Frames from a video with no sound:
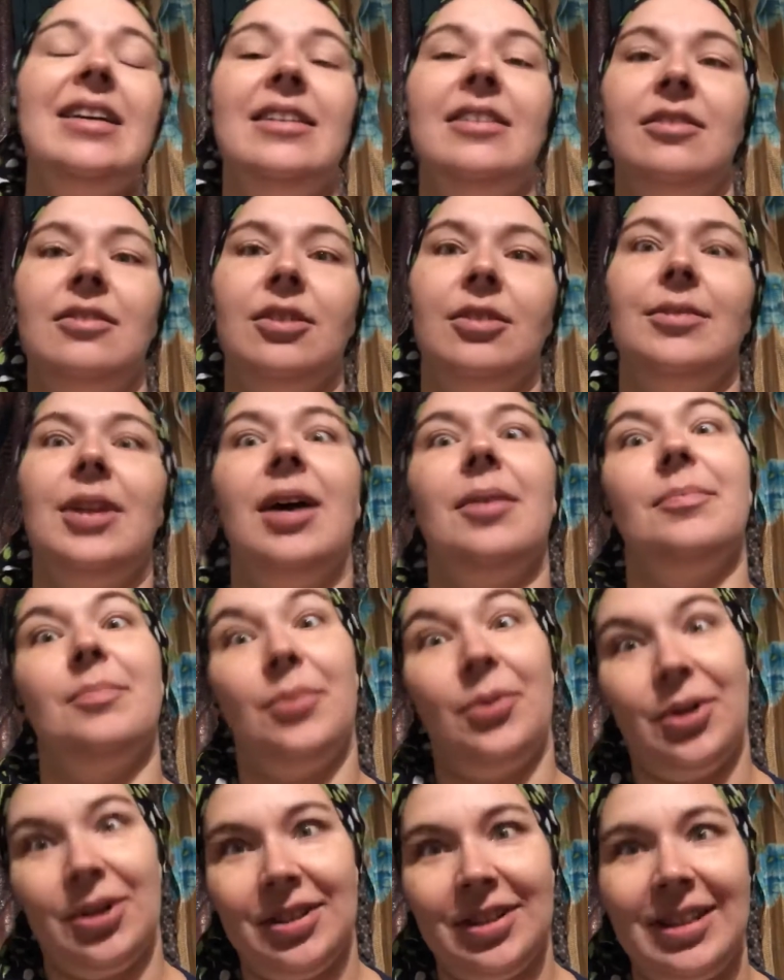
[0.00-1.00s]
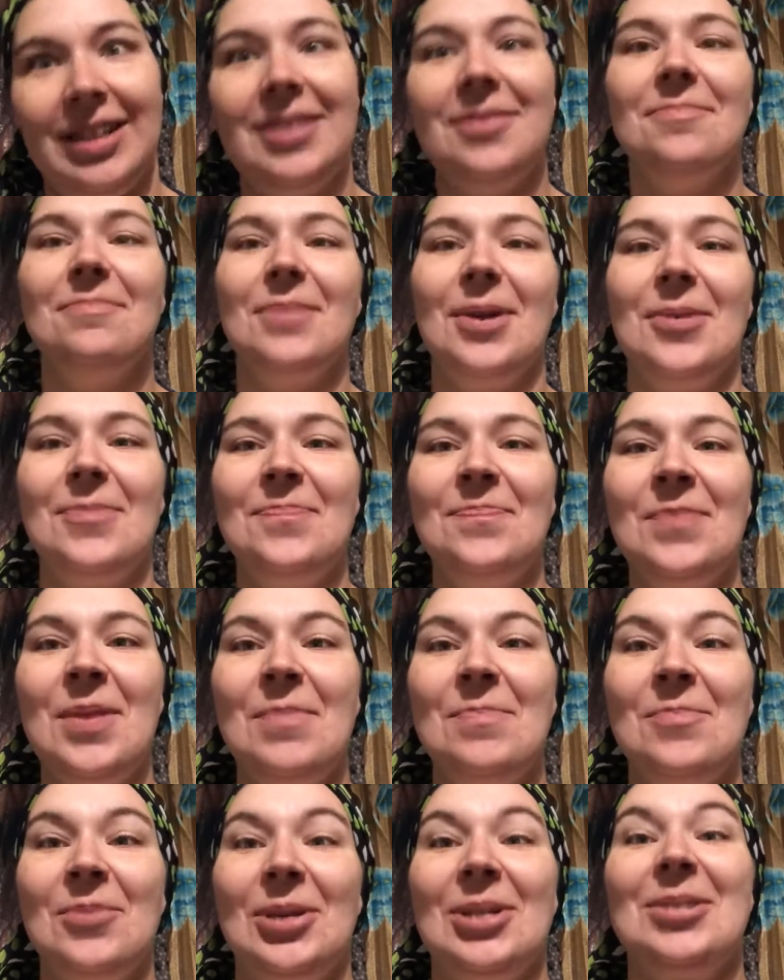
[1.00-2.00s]
or not importantly, but
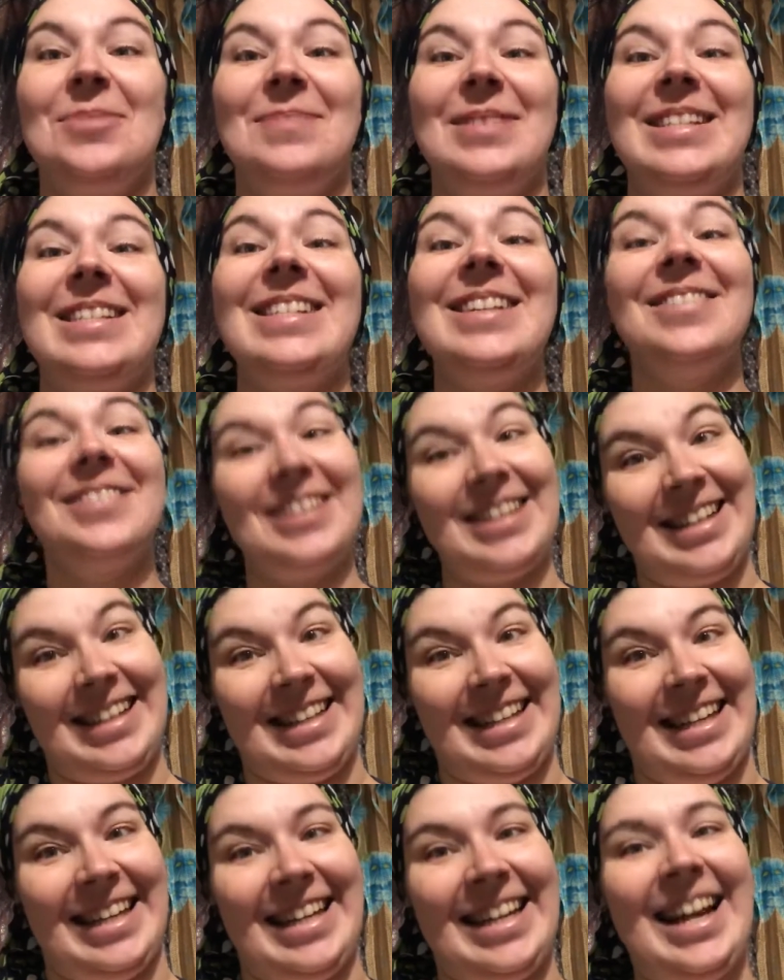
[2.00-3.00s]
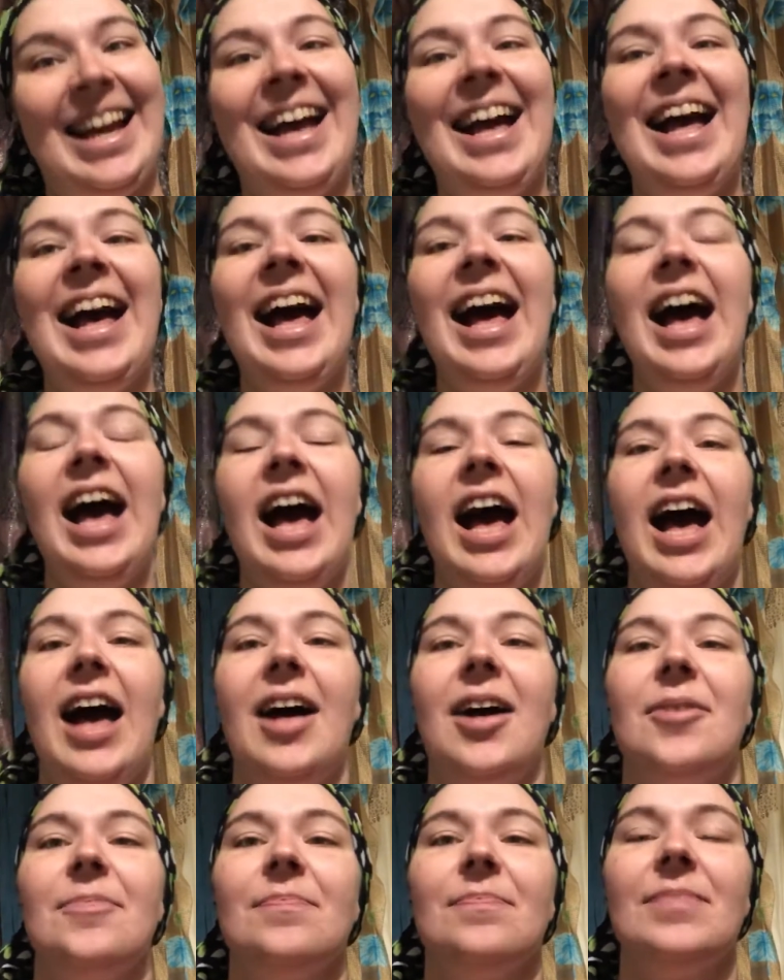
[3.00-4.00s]
more specifically,
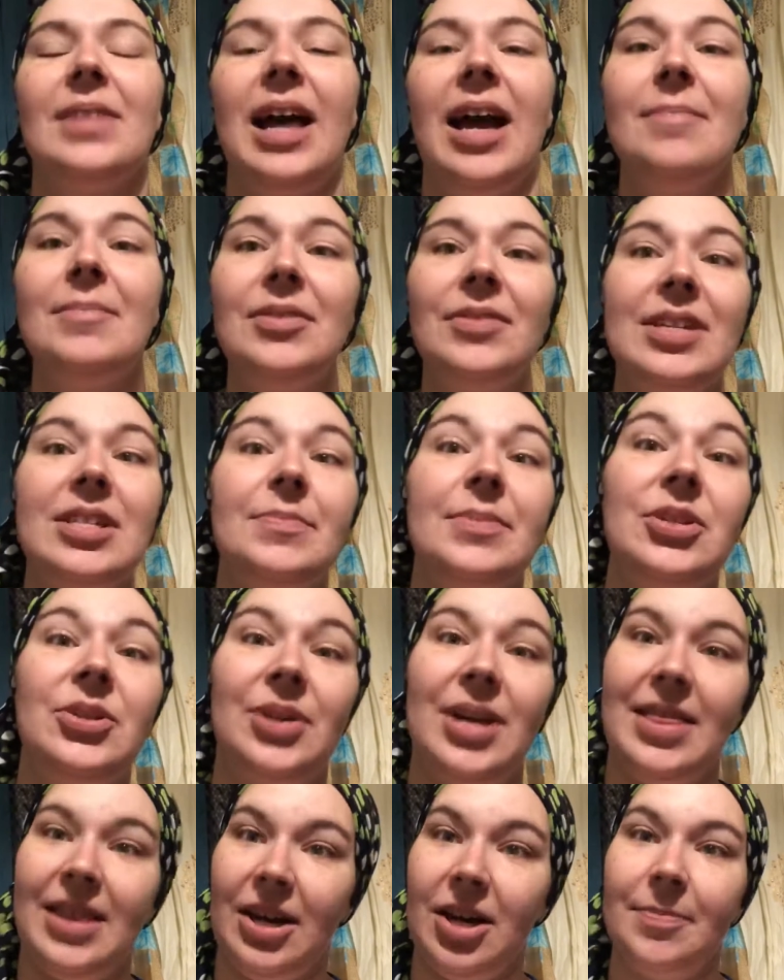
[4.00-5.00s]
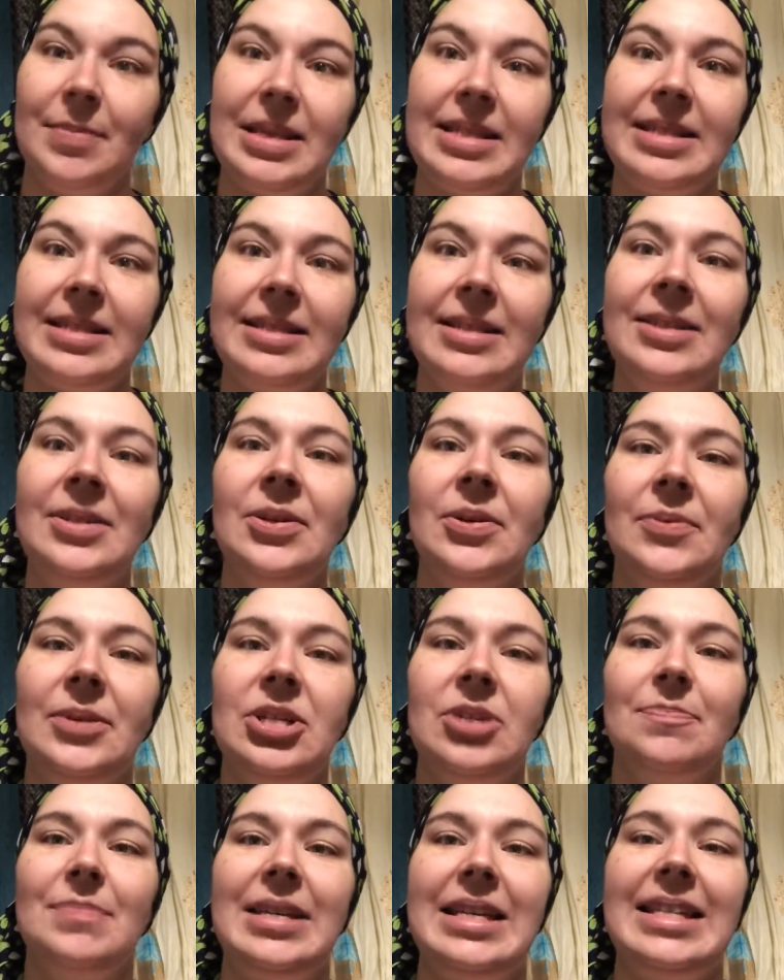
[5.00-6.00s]
I'm a respiratory therapist,
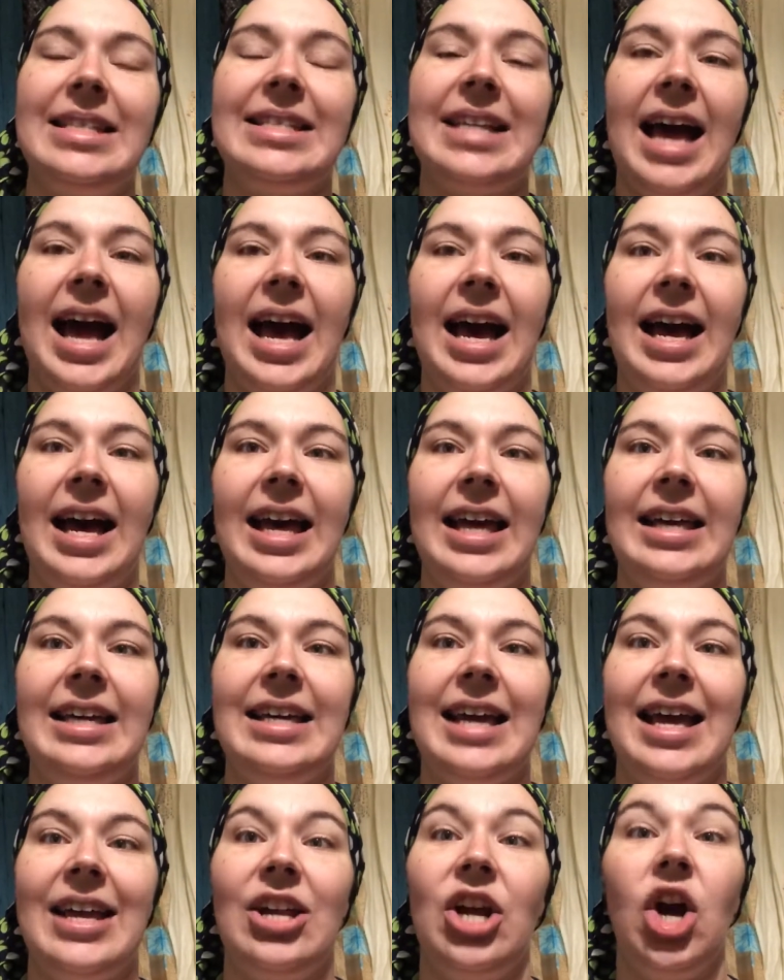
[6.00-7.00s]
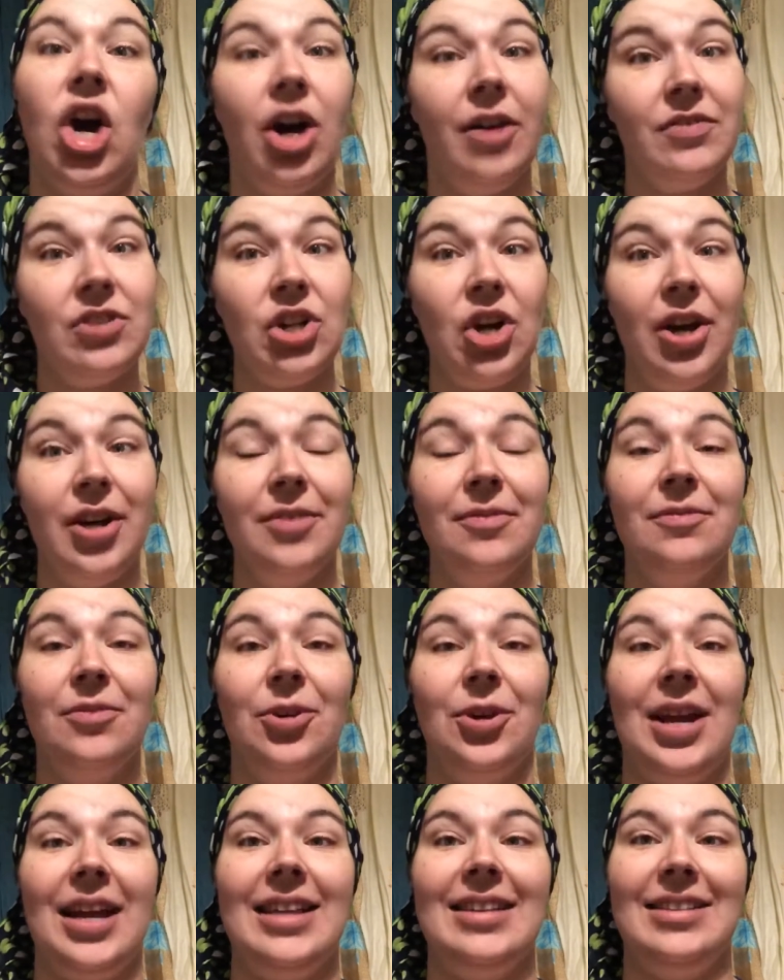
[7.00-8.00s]
which means I get coughed on
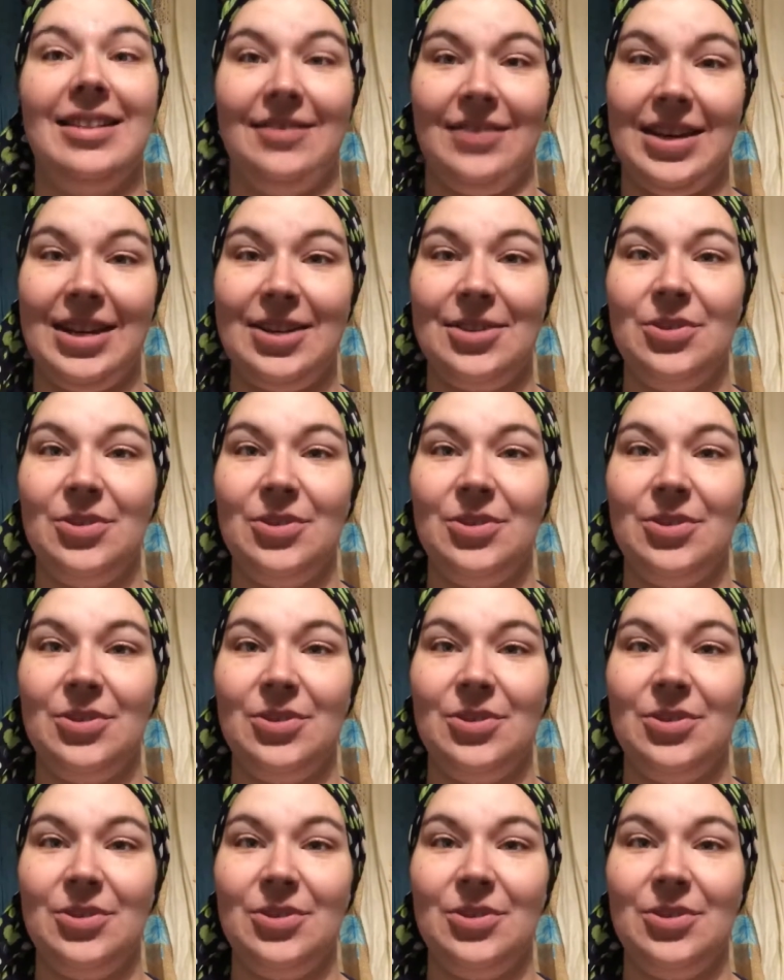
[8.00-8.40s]
for a living.